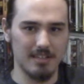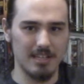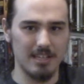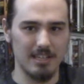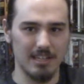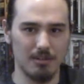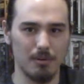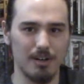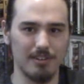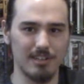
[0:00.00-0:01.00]
the
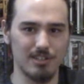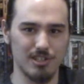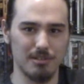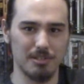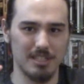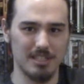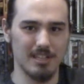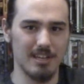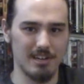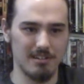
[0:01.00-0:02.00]
equality jokes in
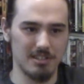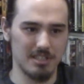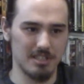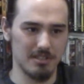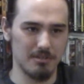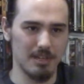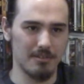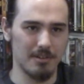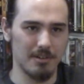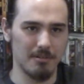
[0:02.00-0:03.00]
there just to, I
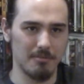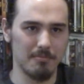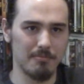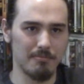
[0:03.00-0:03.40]
don't know,